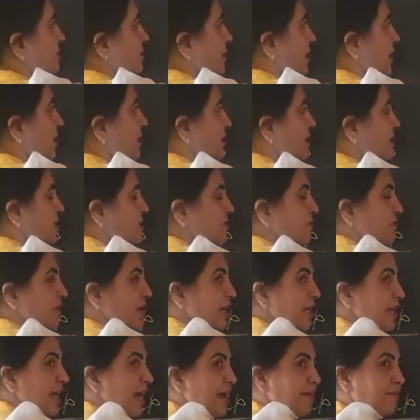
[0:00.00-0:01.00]
inner
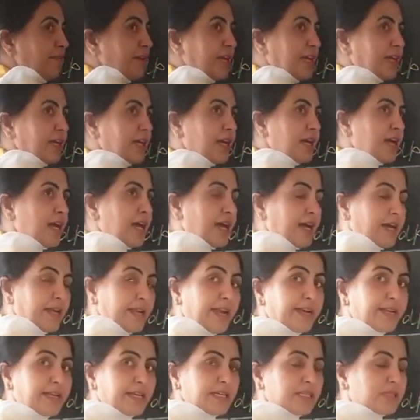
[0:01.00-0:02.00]
sphere having
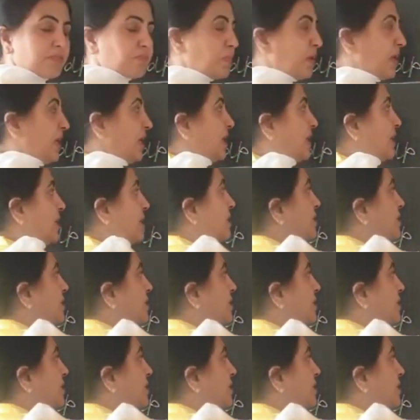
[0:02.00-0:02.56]
radius p,